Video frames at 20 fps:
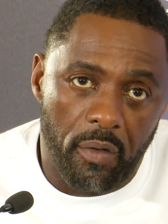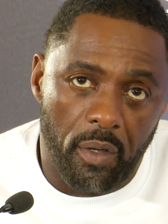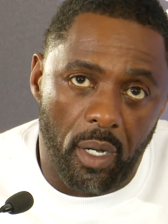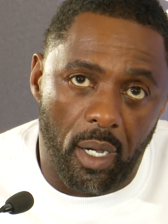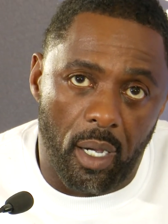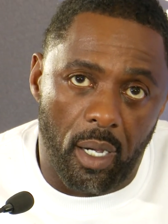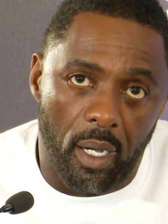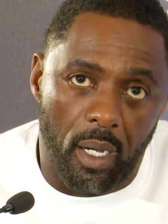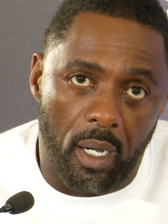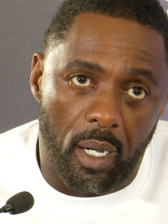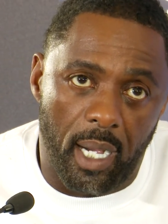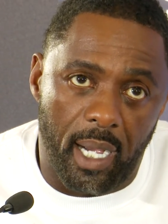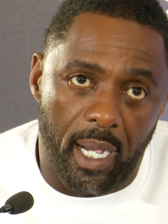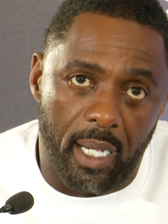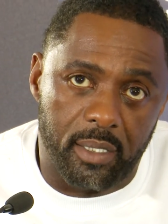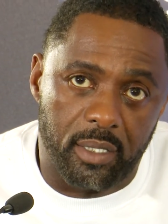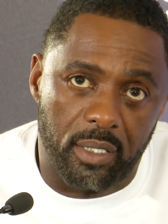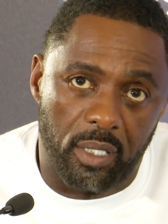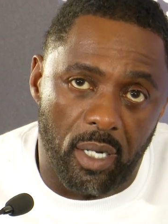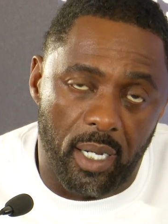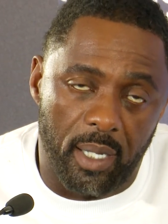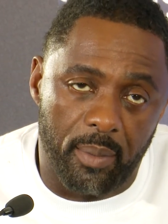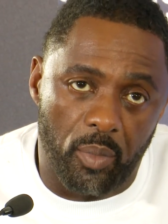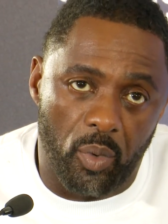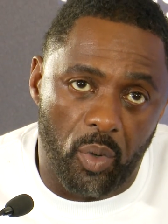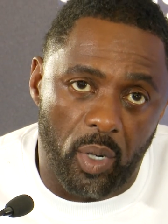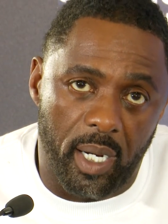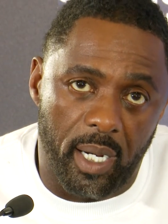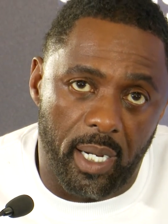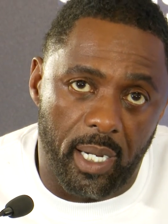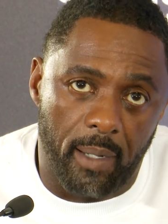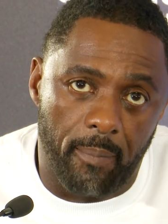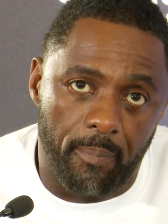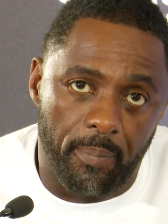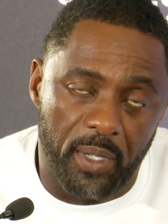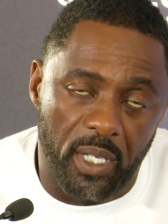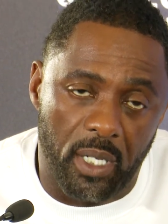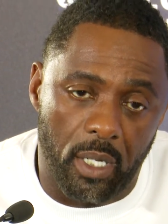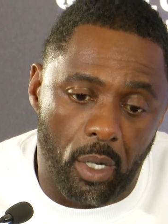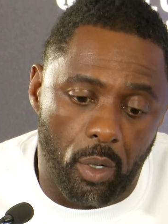uh, at a time where
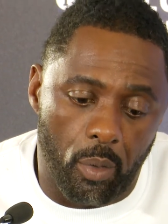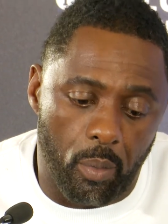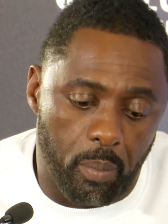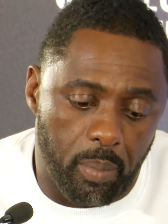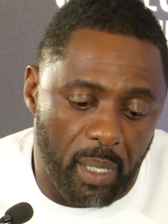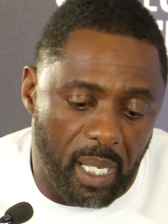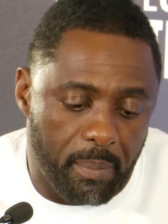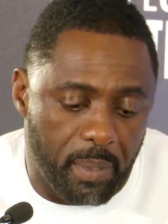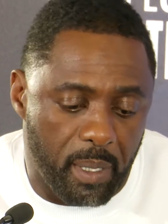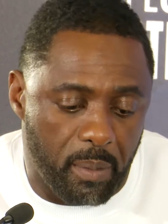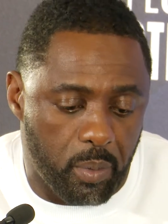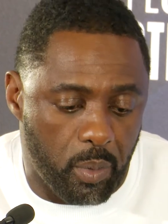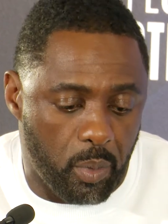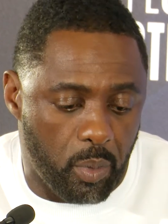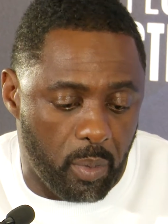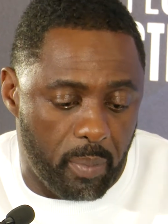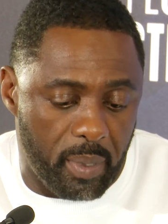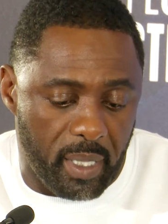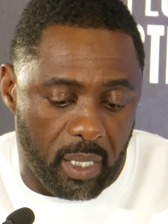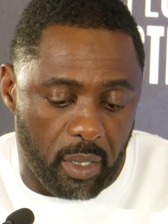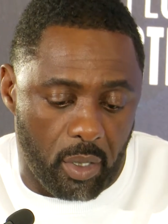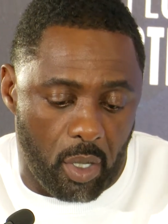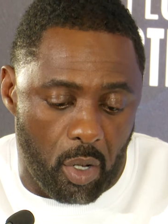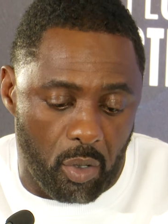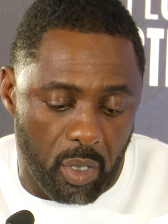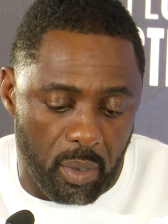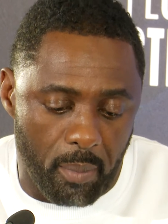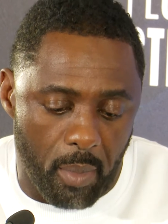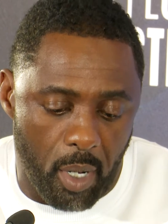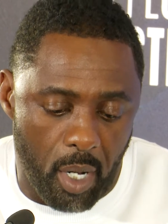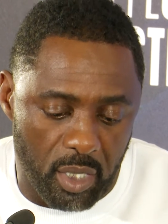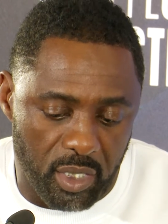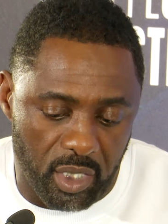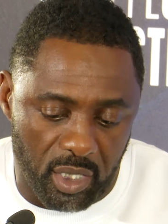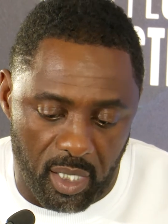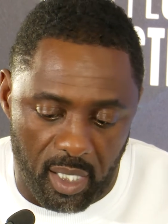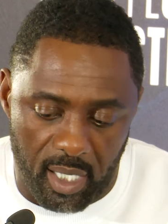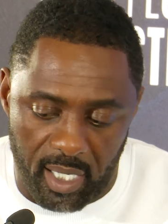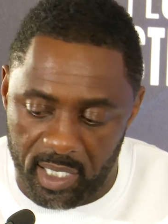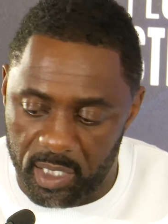you know black people were being not only
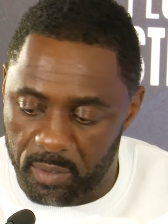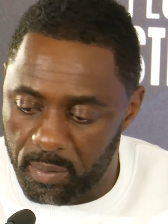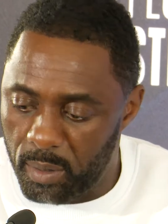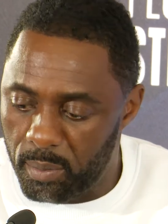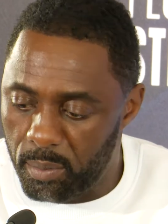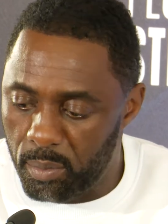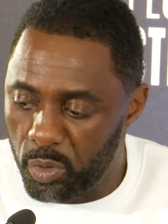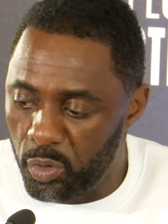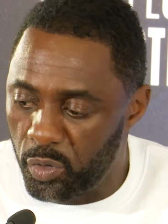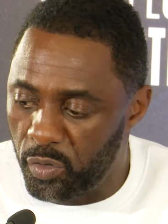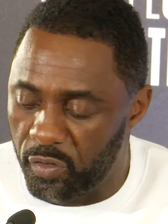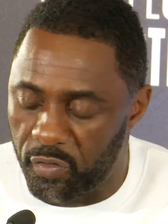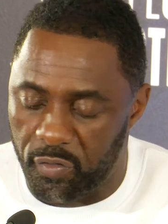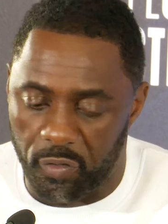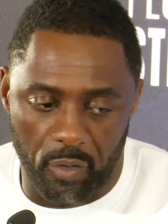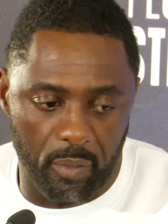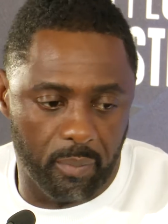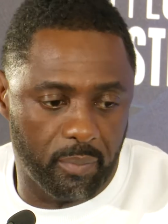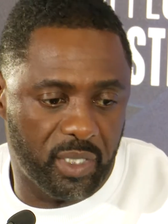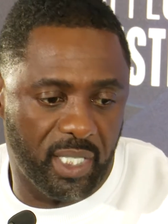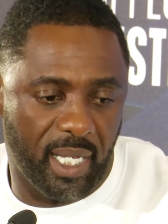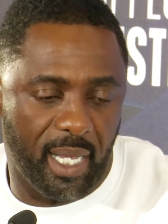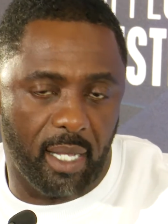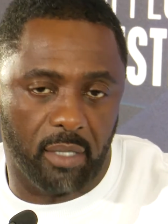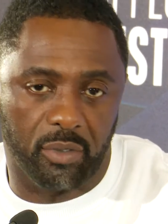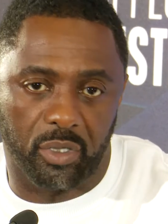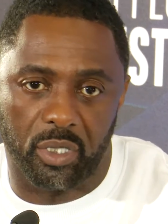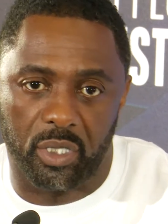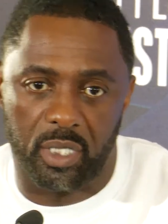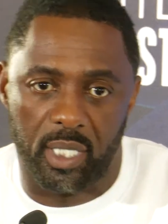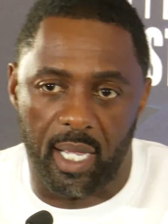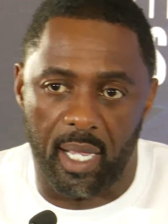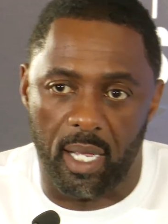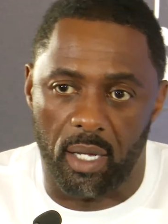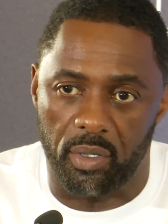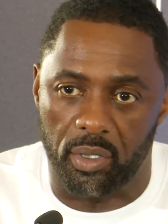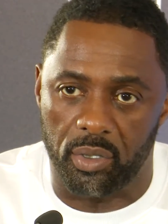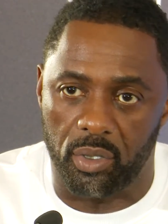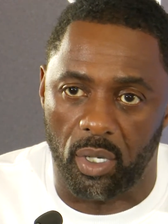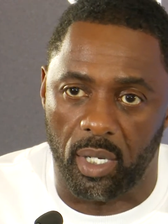marginalized but moved from town to
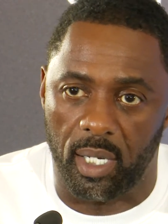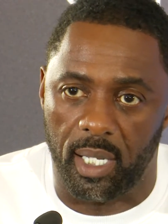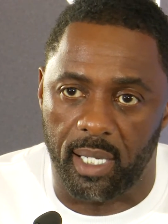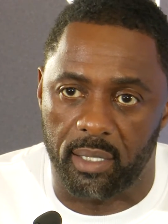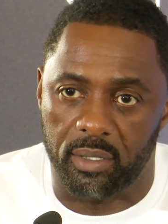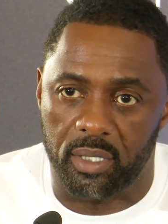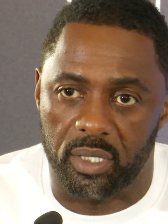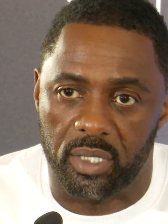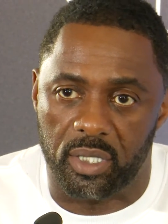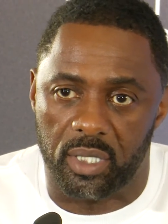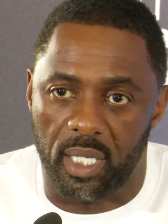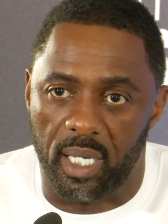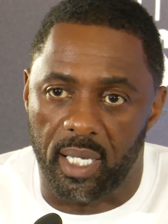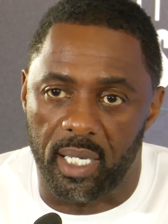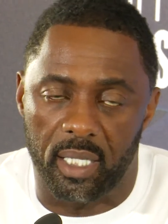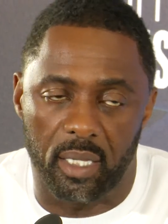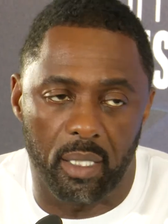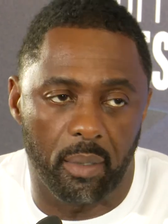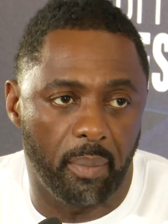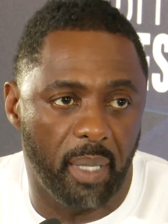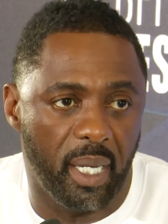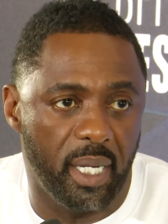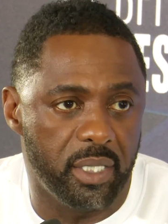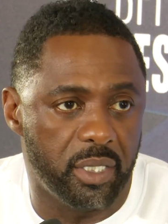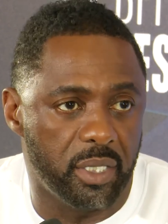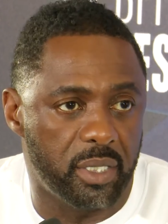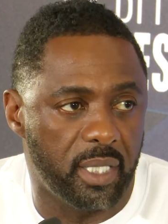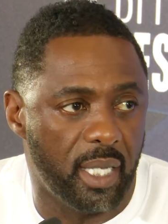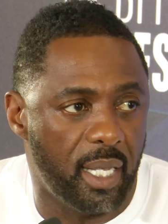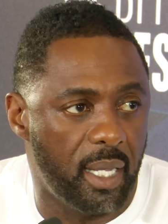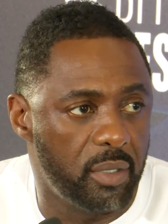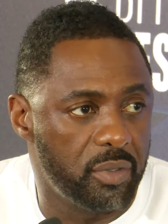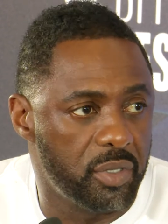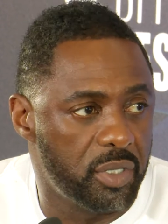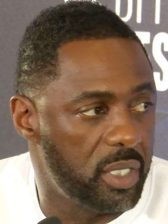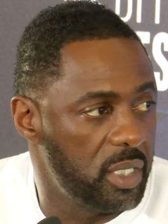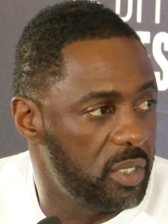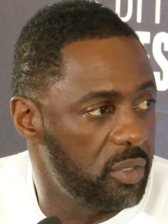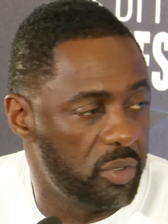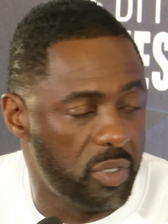town and not allowed to stay in the major
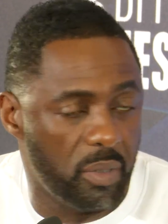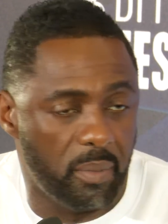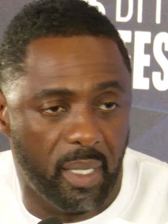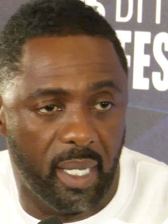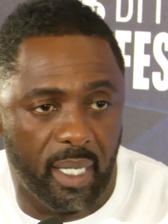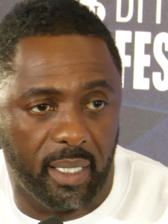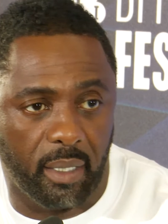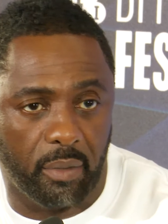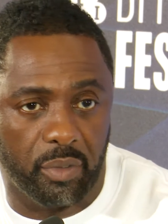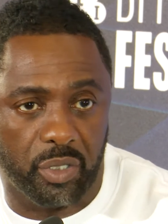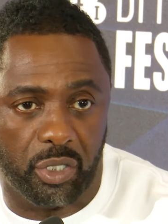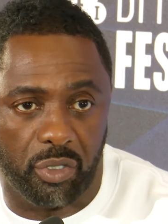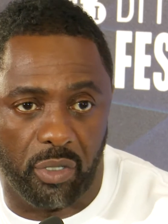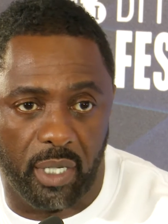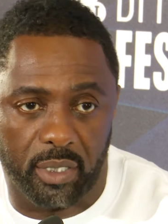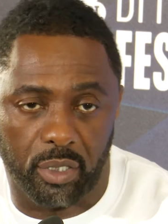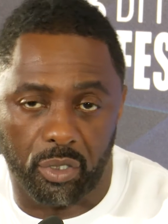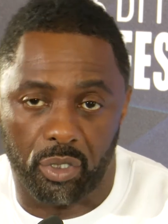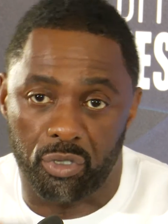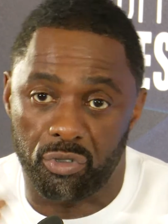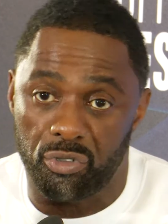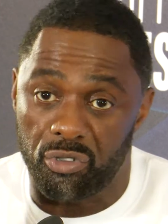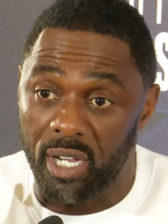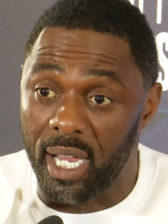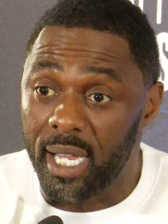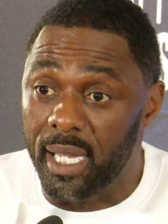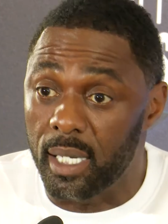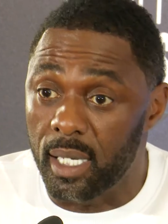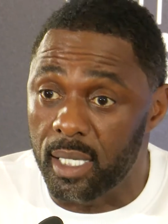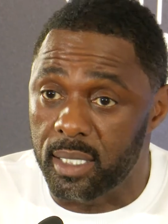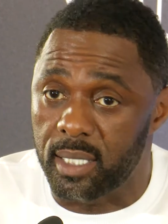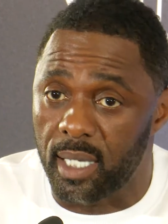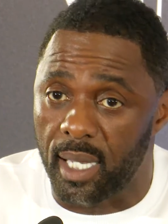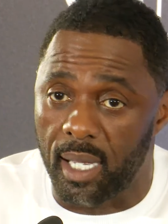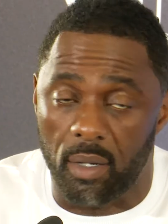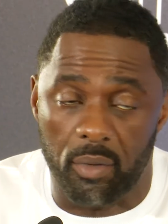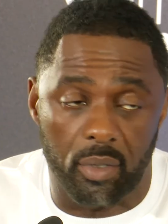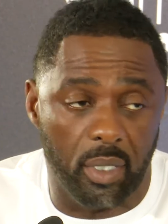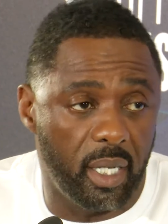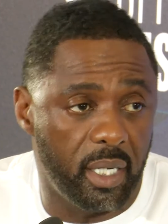towns. This was a man that was trying to create a
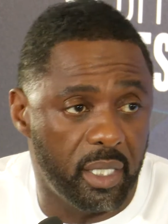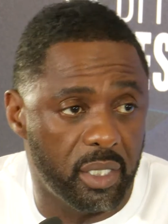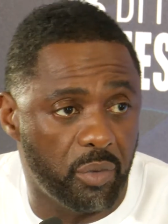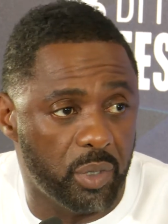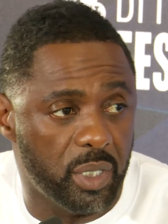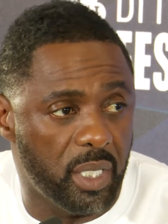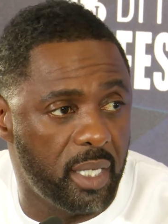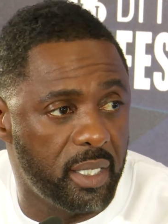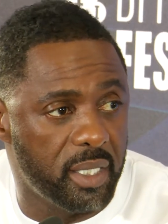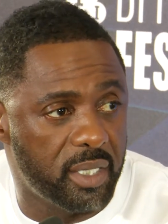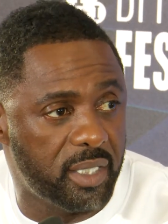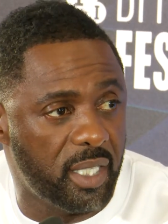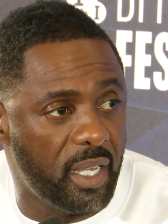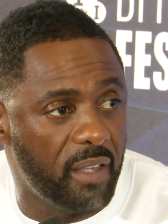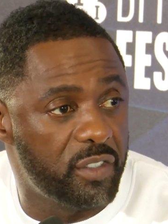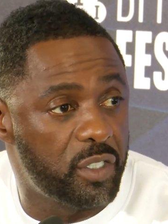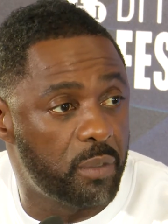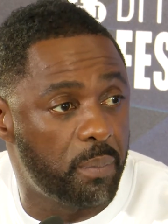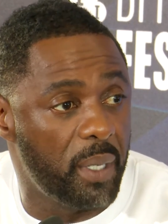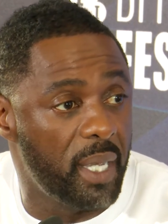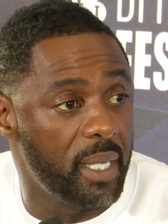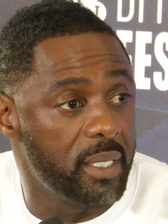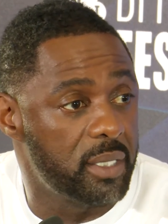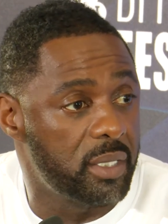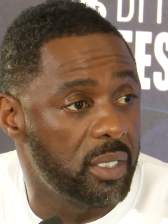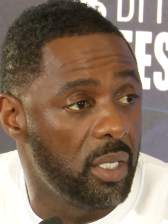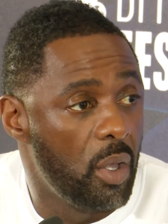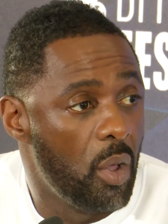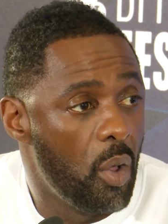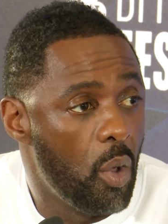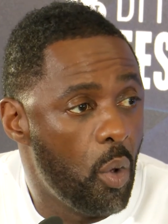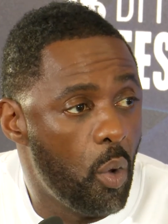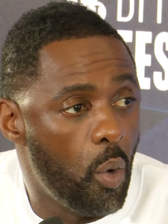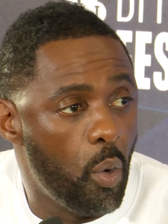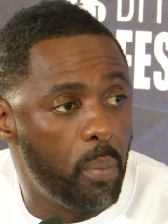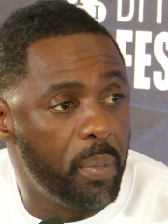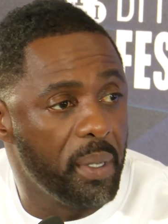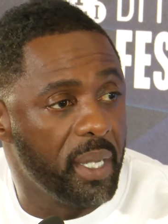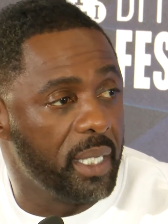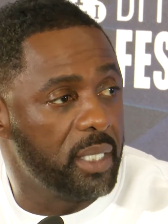town and a, and a safe space,
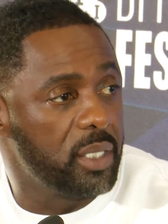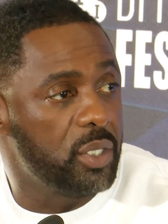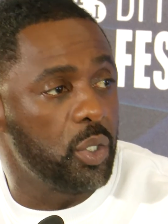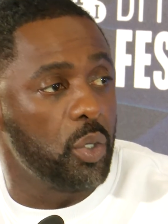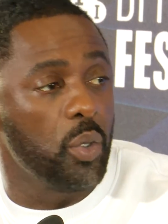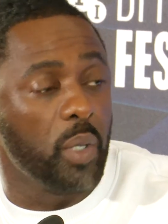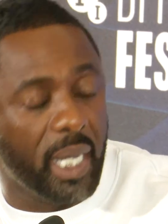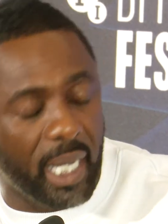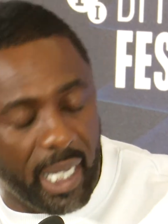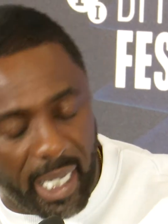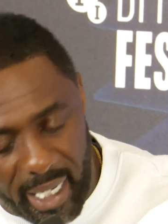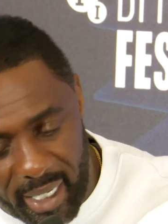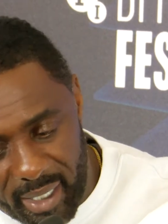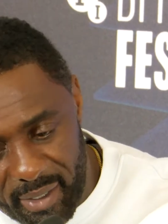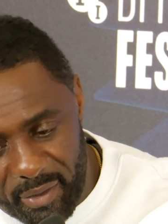albeit doing it